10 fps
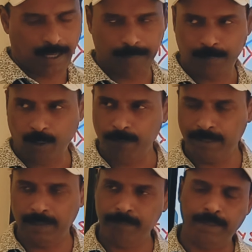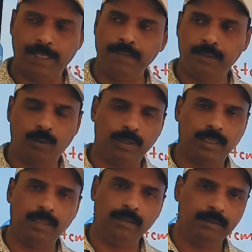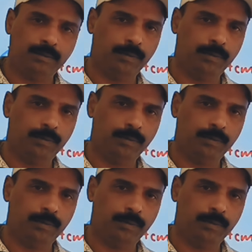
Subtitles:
Abdominal blood total